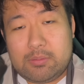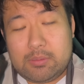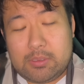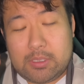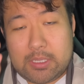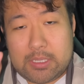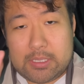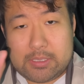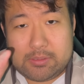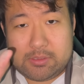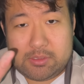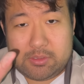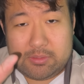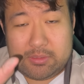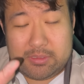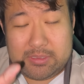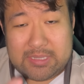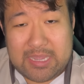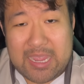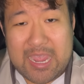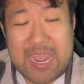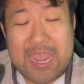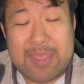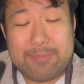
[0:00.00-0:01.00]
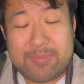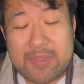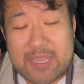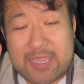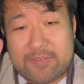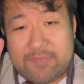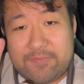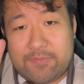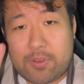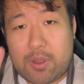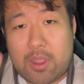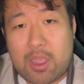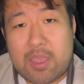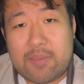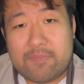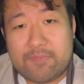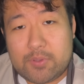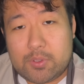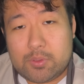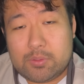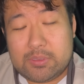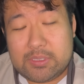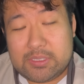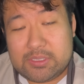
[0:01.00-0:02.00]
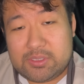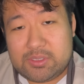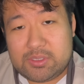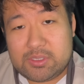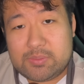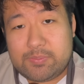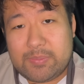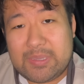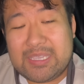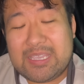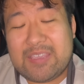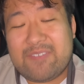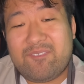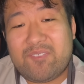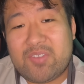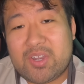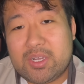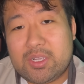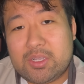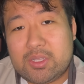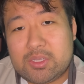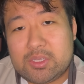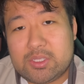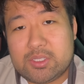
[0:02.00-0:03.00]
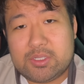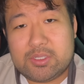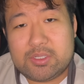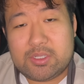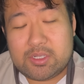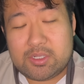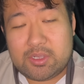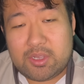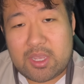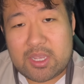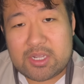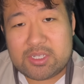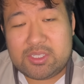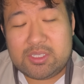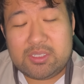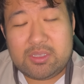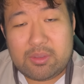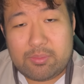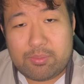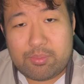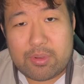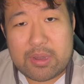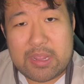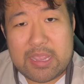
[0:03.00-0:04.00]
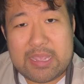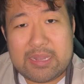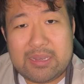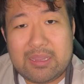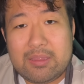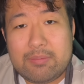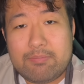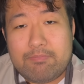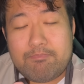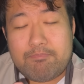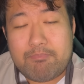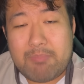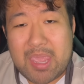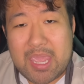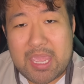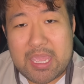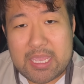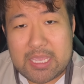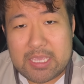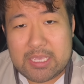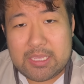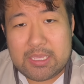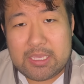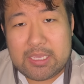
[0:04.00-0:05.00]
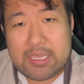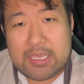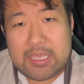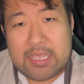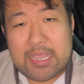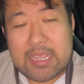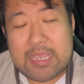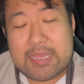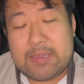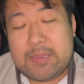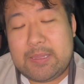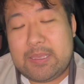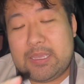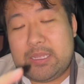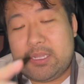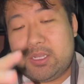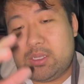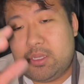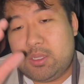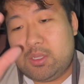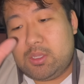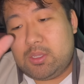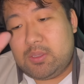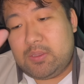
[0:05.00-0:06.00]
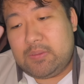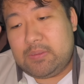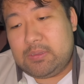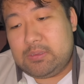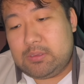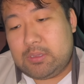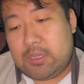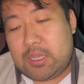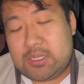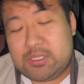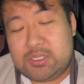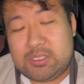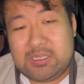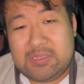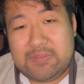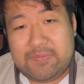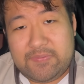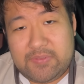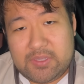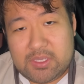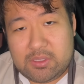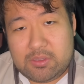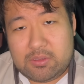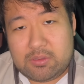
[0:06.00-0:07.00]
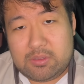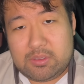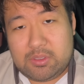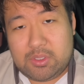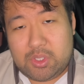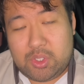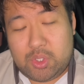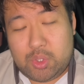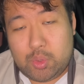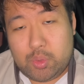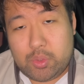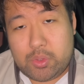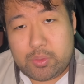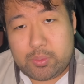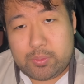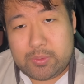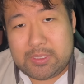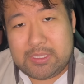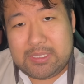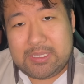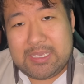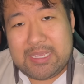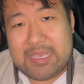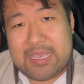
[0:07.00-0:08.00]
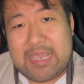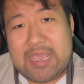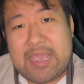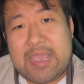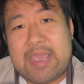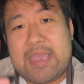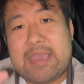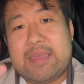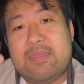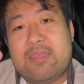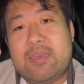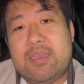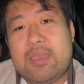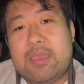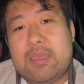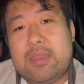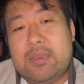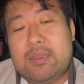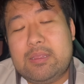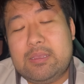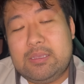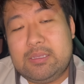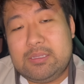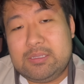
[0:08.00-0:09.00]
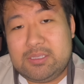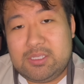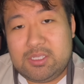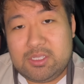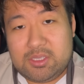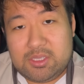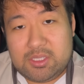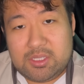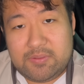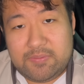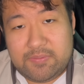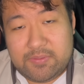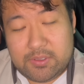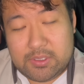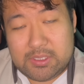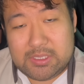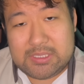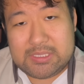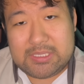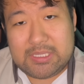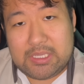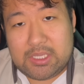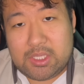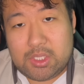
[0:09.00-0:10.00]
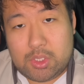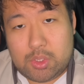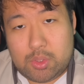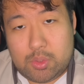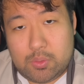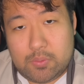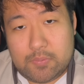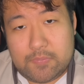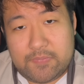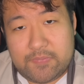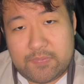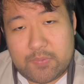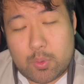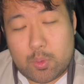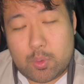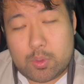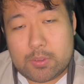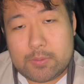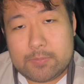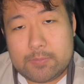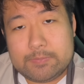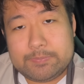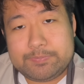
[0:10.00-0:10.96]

Uh, so the timeline for ONVO, let's just make it very clear. They're launching the brand in May, and then launching the vehicle in Q three, and then deliveries in Q four.